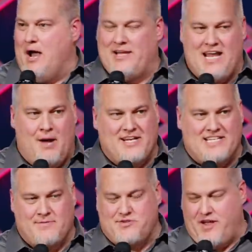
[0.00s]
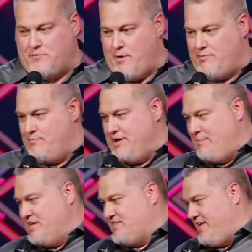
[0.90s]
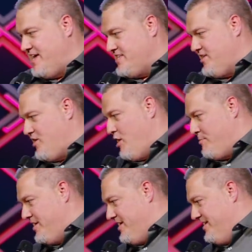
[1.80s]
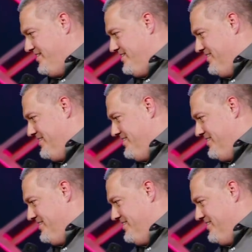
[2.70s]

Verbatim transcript: I mean, how many times do you have to rub the baby's face in the carpet